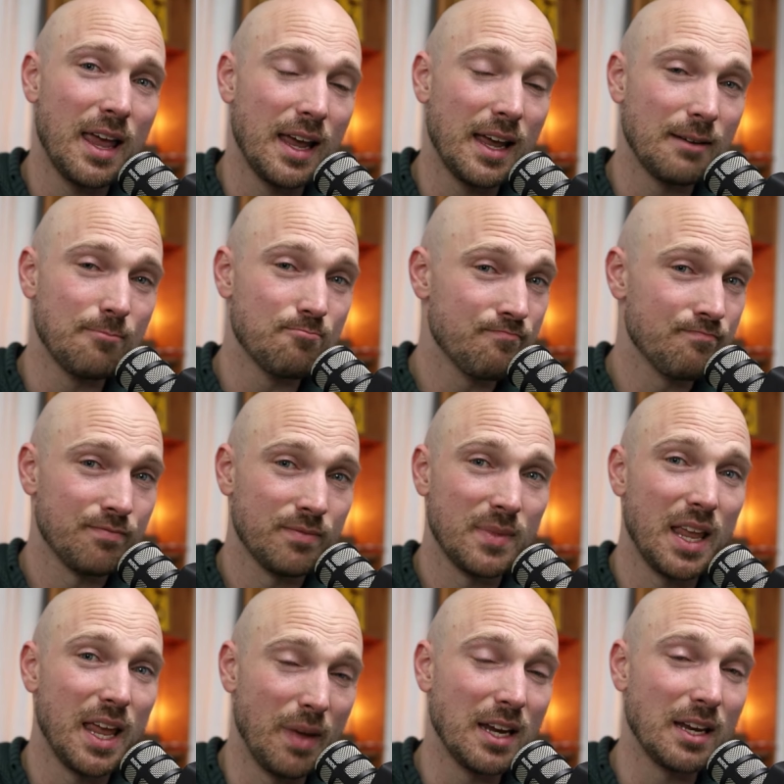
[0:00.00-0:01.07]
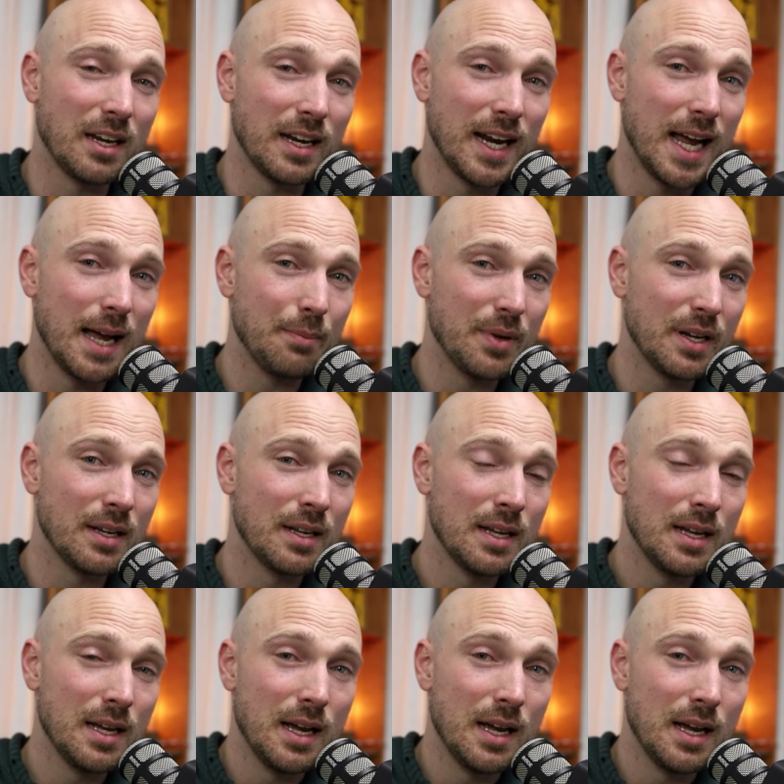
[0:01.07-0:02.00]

and making it happen,